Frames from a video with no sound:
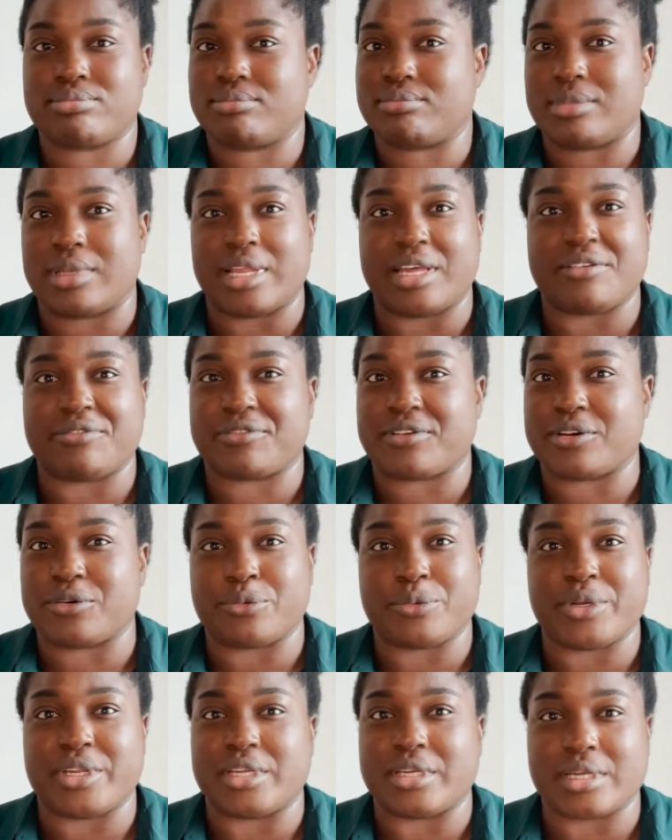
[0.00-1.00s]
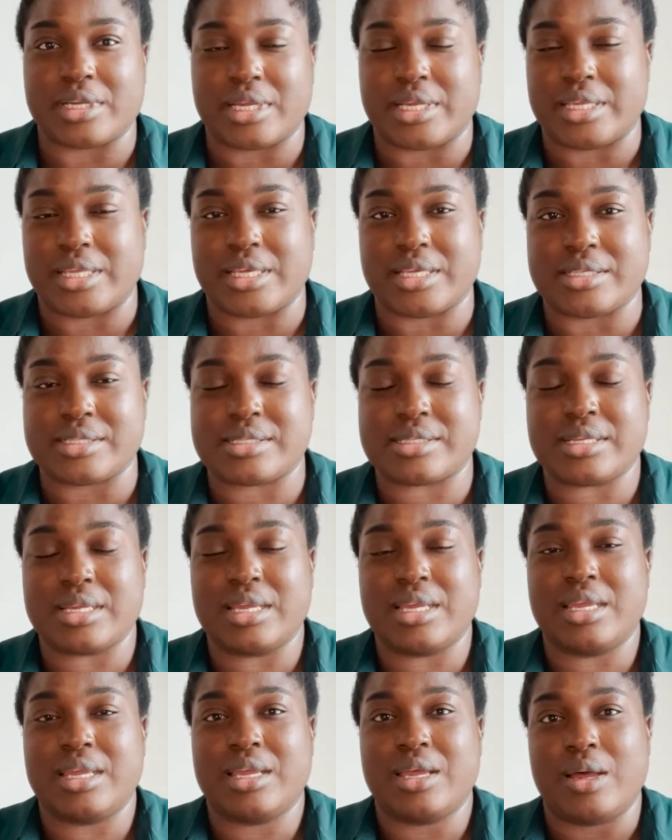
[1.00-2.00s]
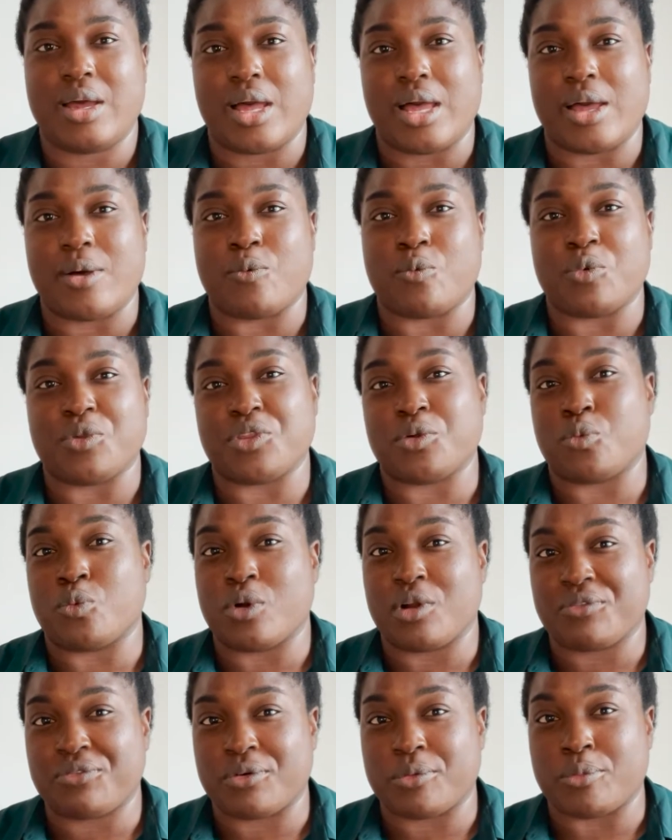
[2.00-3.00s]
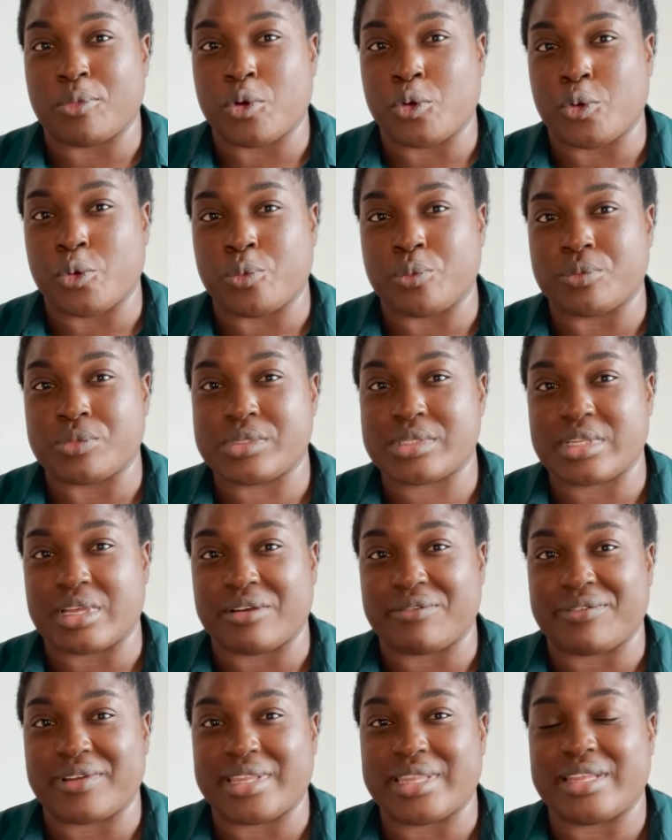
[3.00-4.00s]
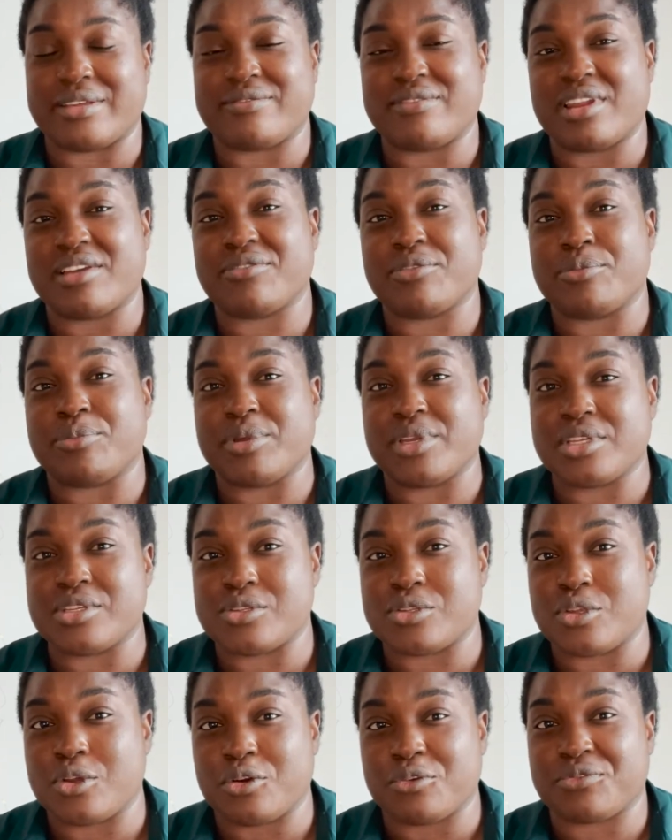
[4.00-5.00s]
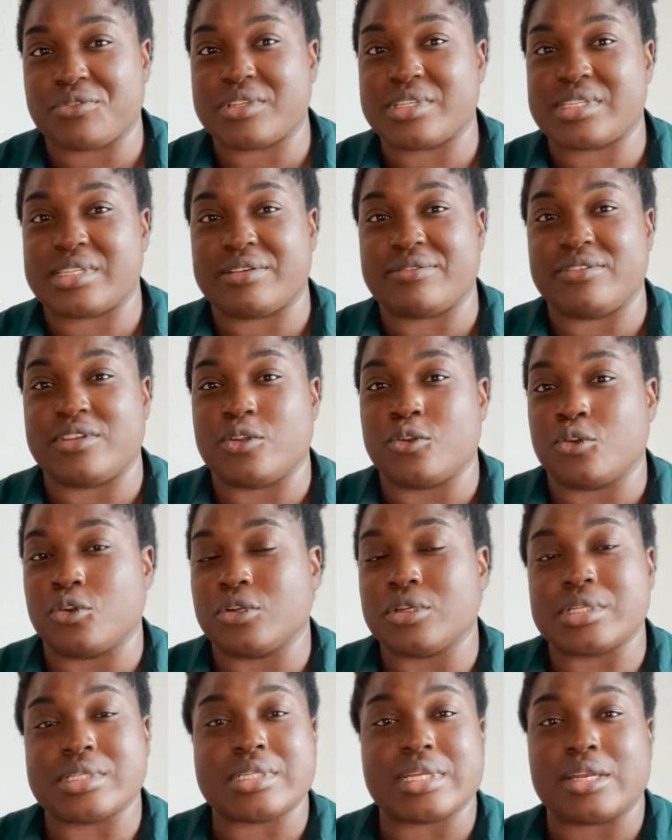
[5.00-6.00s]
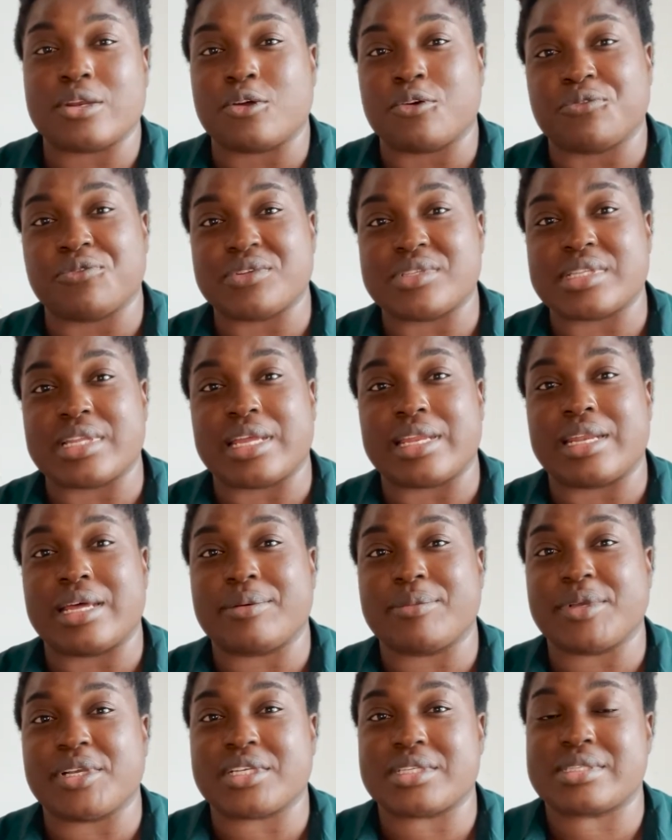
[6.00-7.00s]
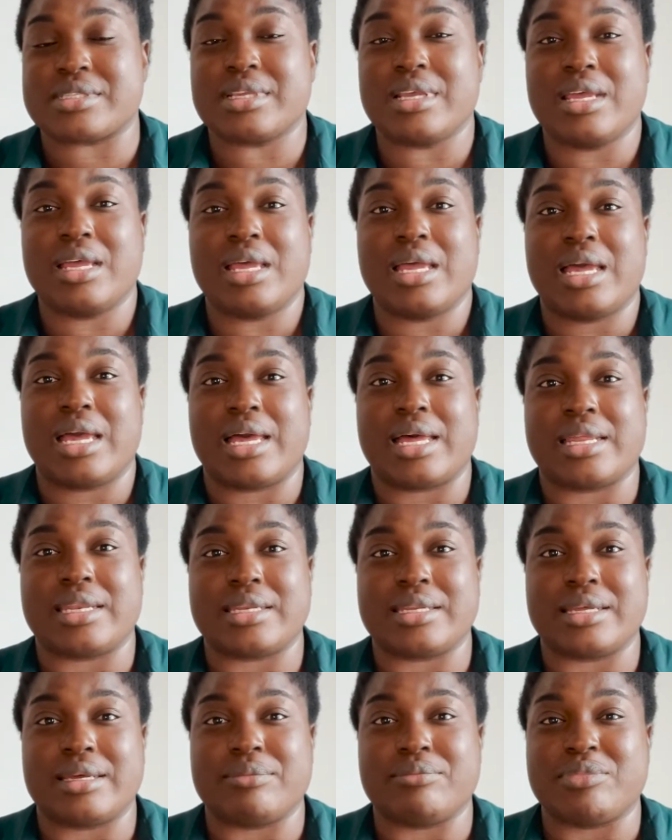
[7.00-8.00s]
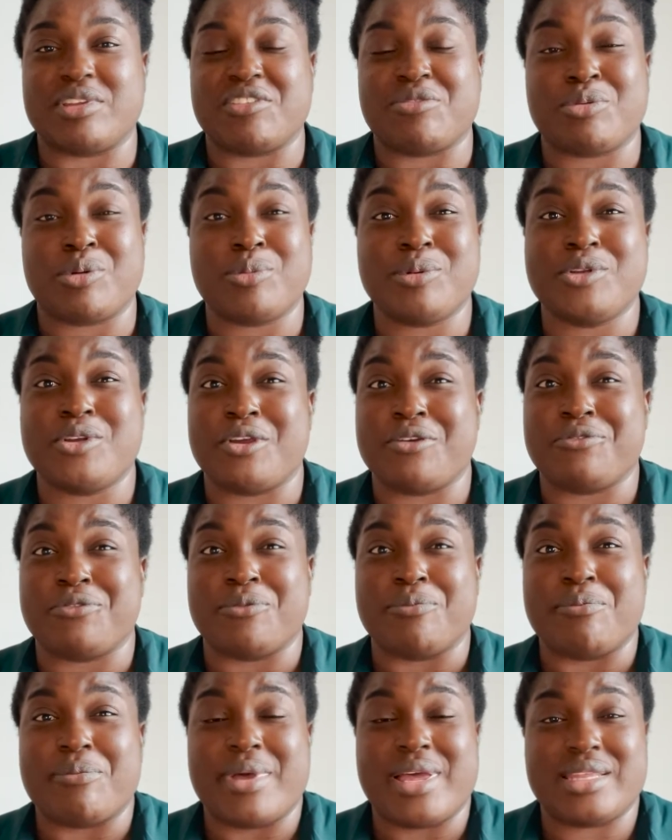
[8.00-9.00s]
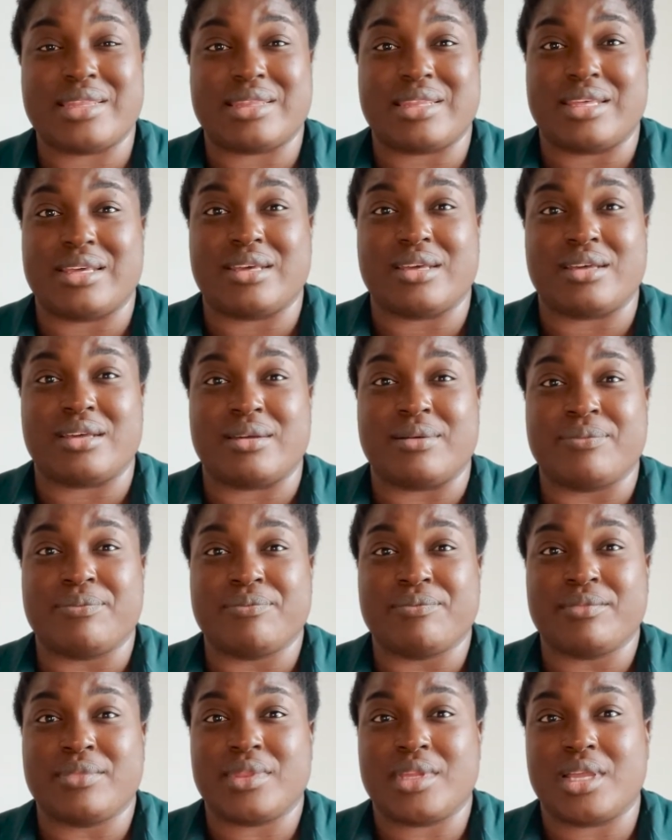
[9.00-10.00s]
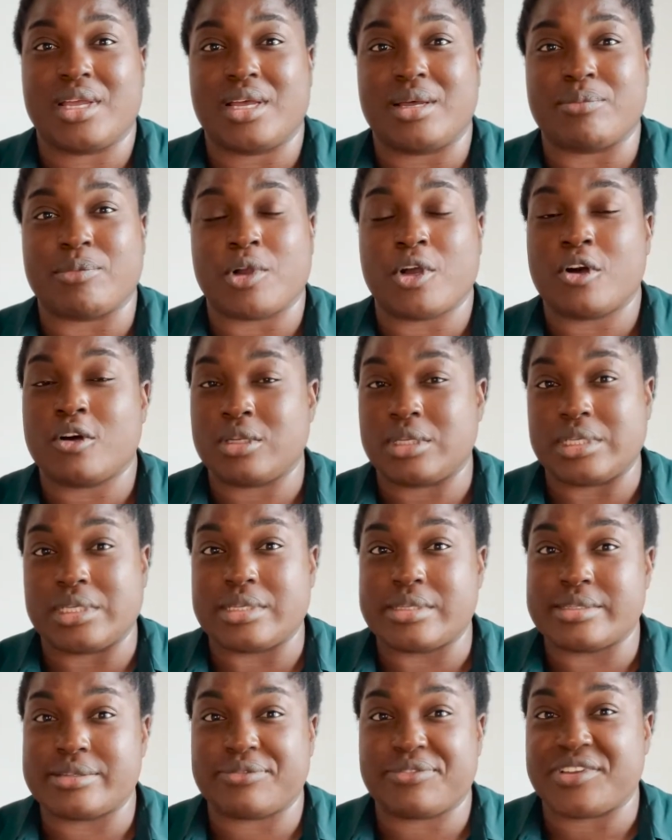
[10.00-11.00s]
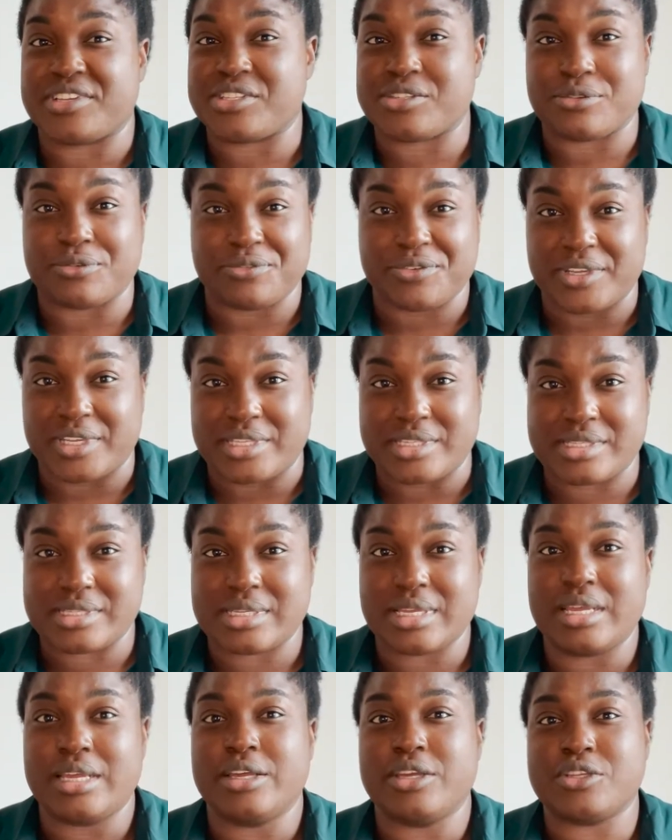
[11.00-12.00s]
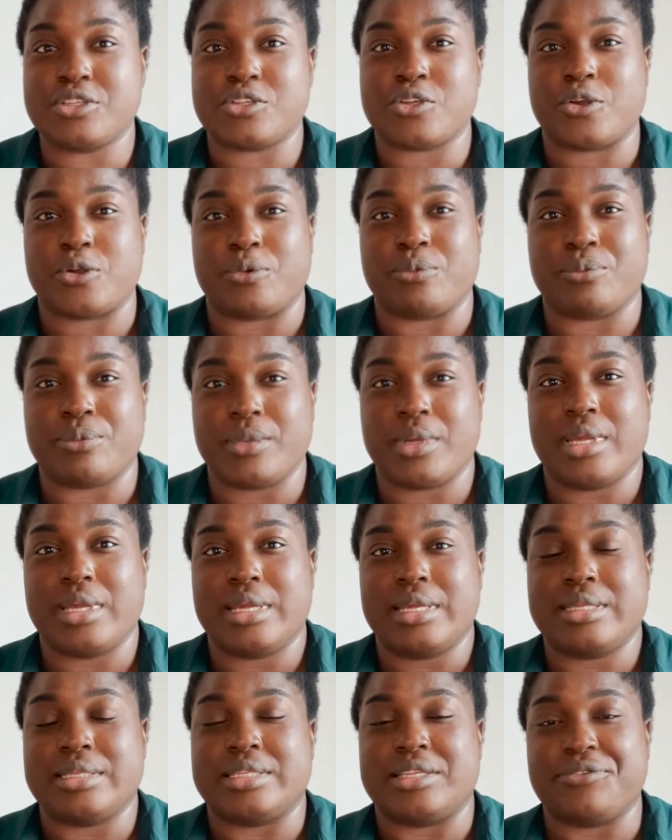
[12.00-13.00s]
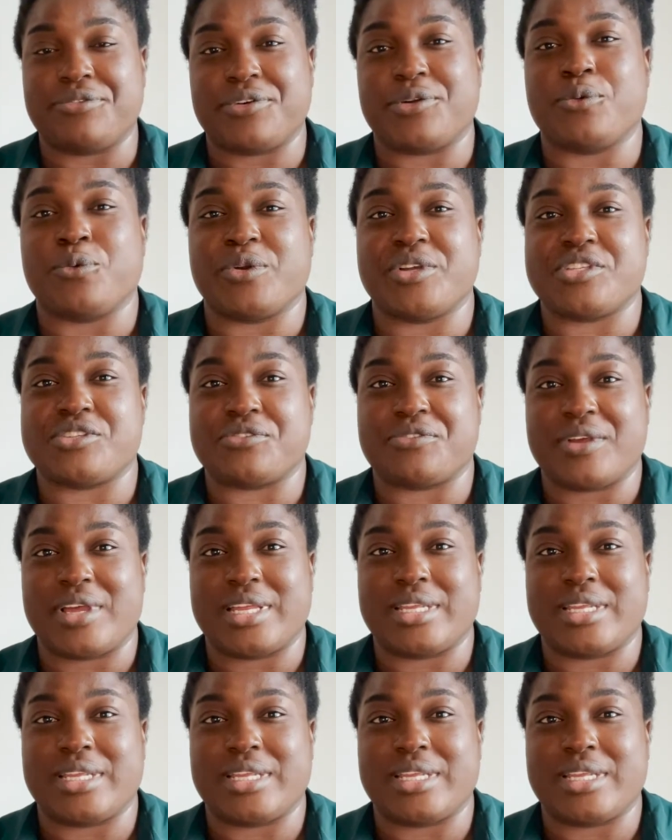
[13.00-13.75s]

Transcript: life career, I guess, with the work from home stuff. And they've never been to the office. They don't understand office dynamics. And they've probably never even met their colleagues face to face. So different ways of